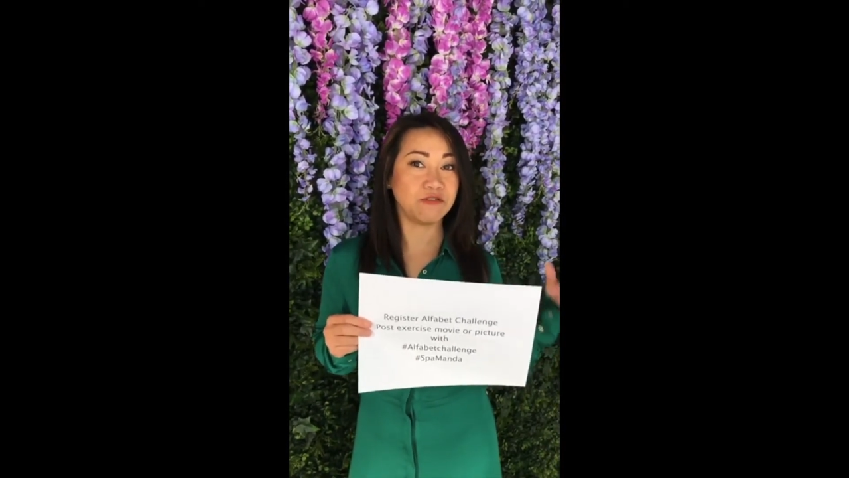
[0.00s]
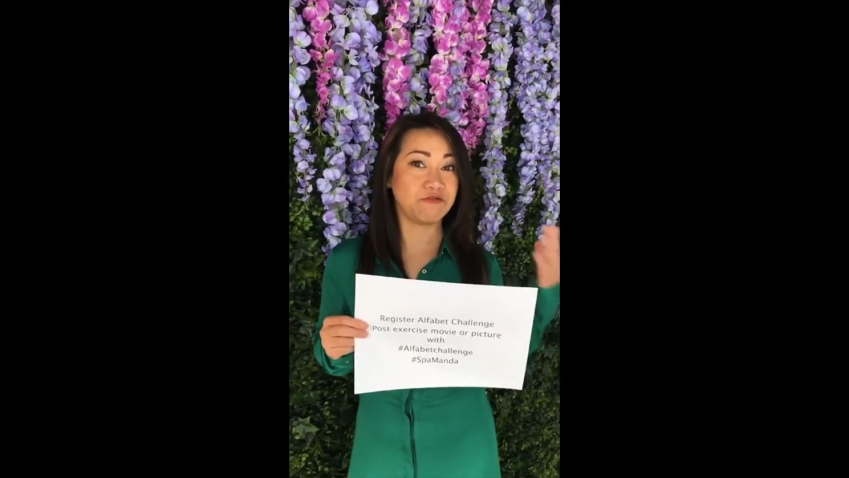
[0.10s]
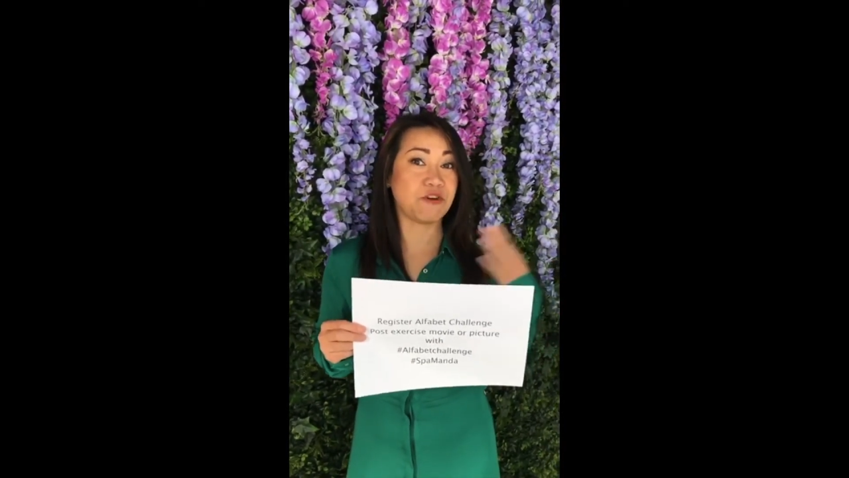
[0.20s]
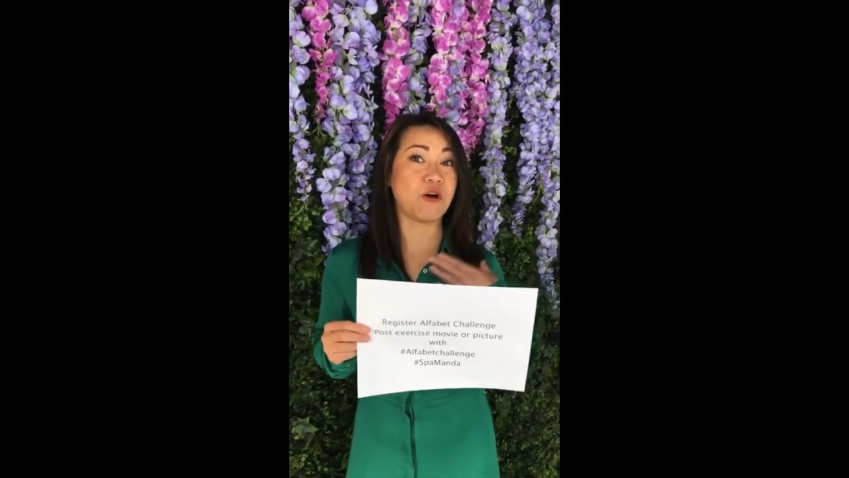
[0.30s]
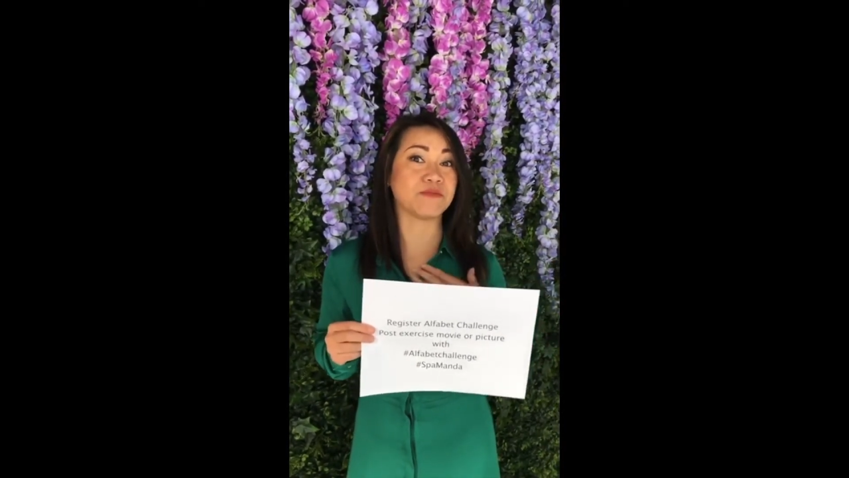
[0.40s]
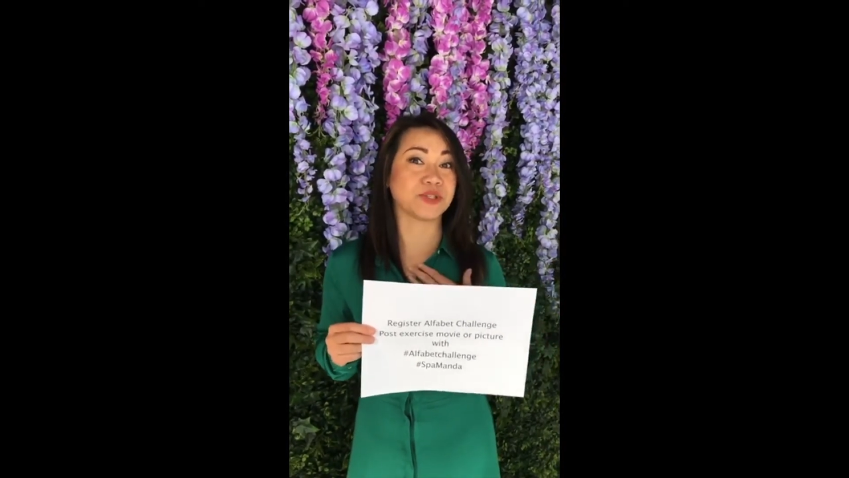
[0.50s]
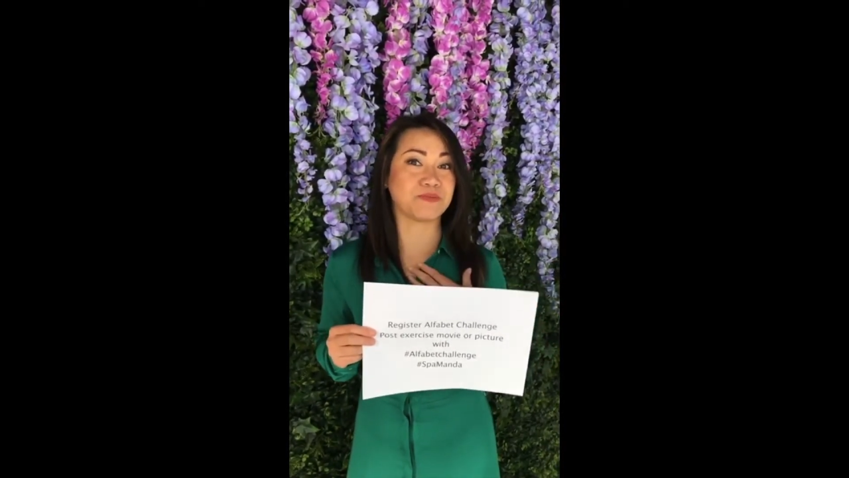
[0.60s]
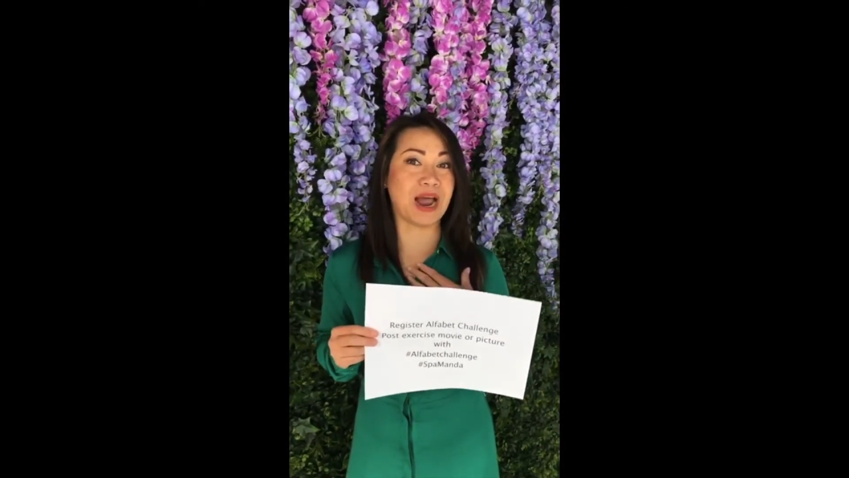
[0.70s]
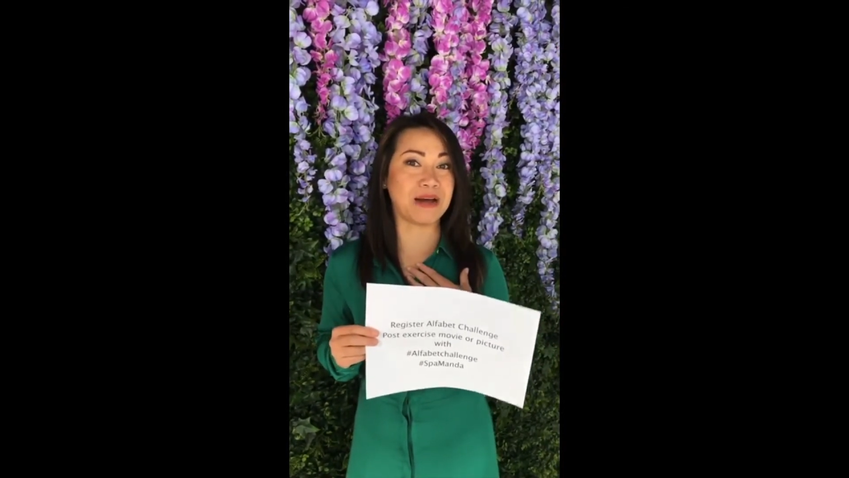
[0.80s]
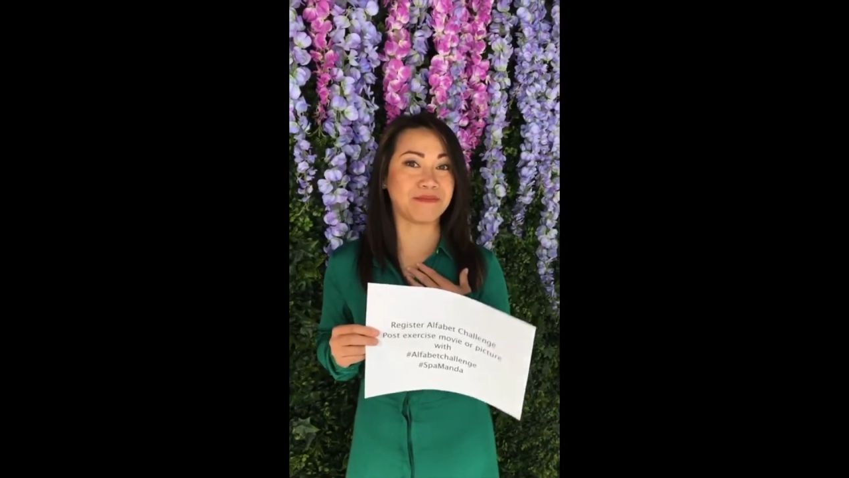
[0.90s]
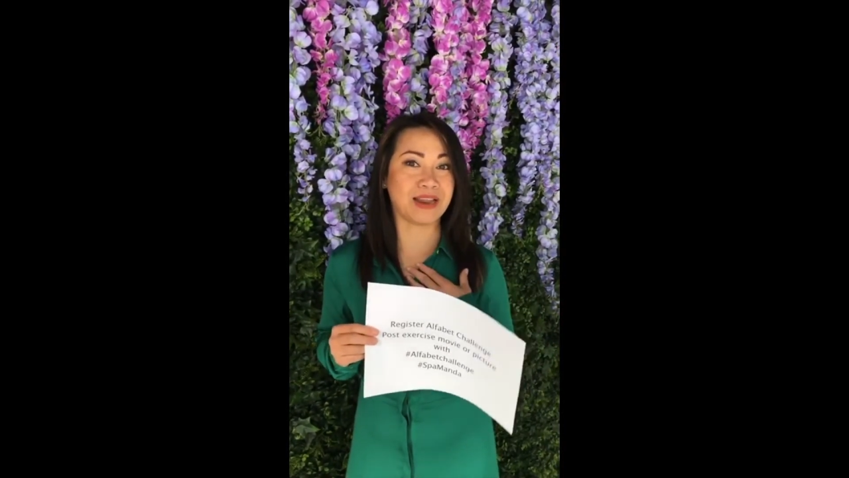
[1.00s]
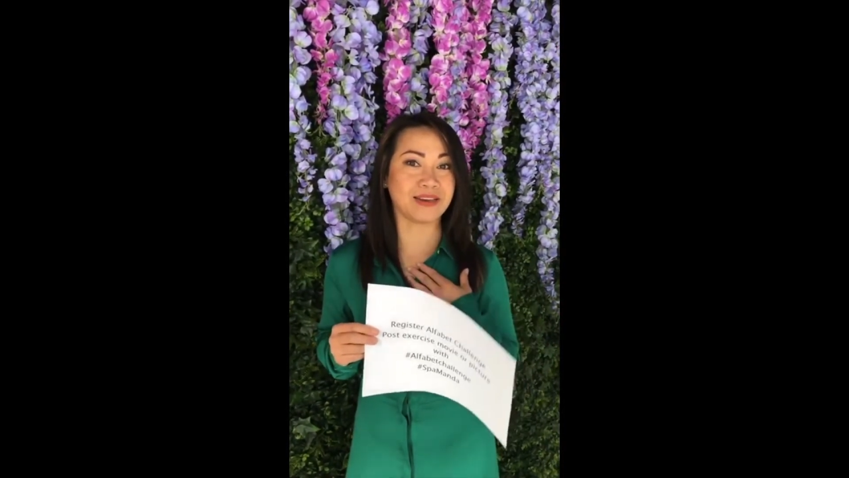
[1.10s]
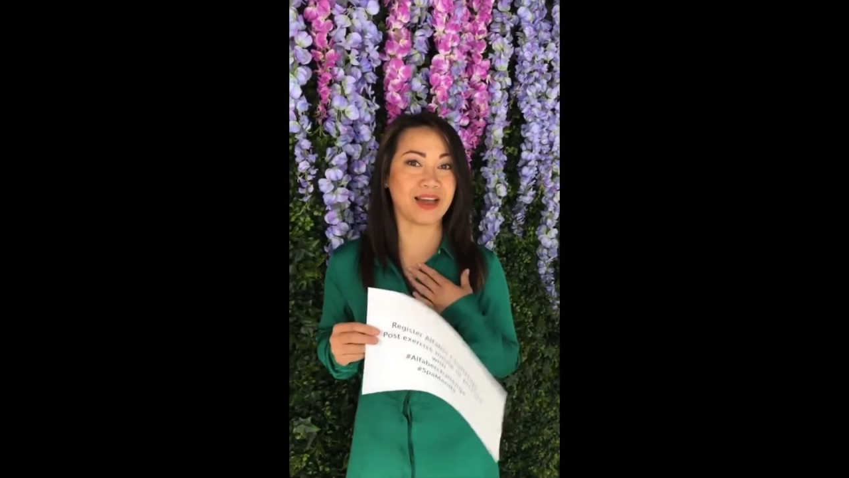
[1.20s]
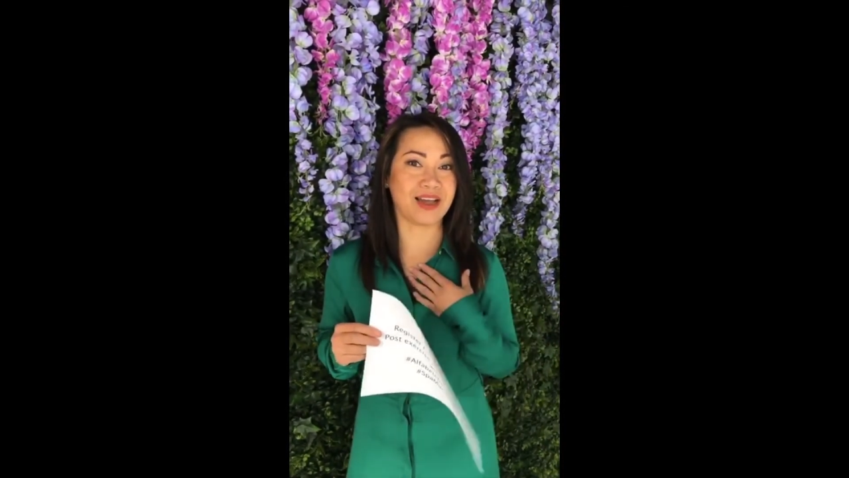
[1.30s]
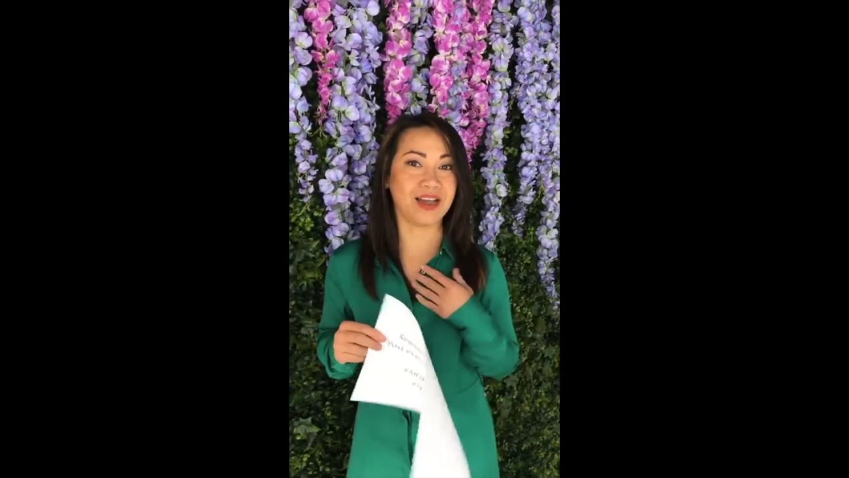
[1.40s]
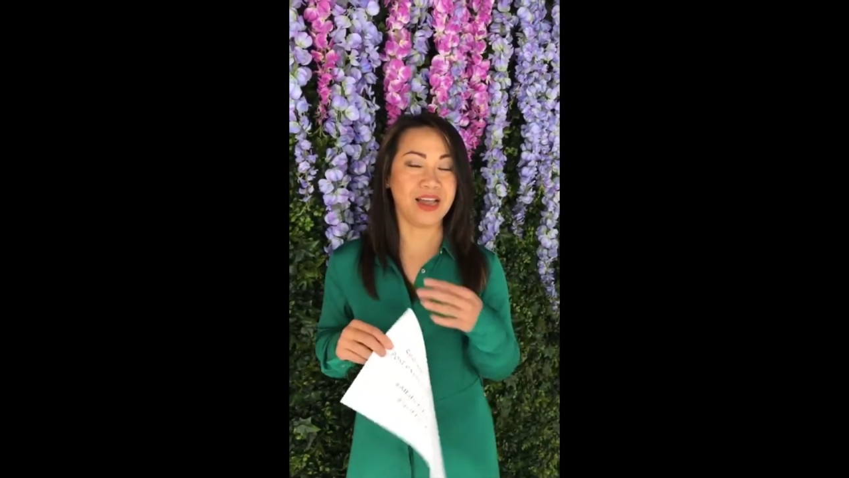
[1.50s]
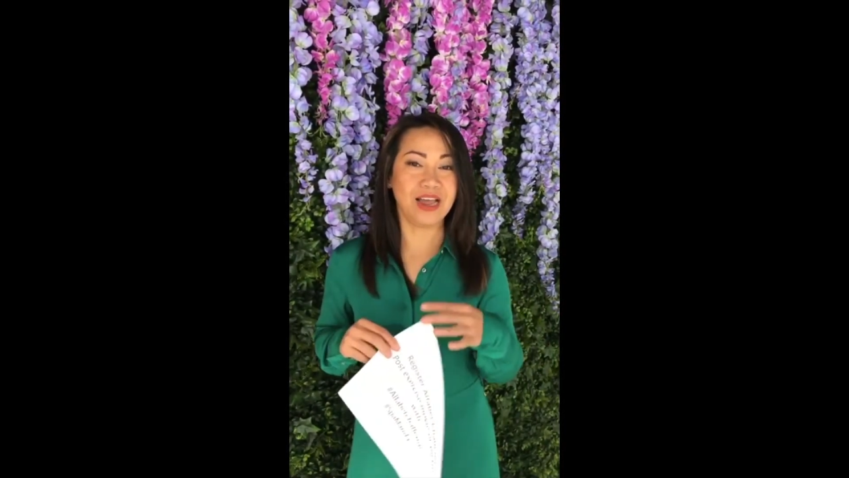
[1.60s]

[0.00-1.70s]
from Spa Manda.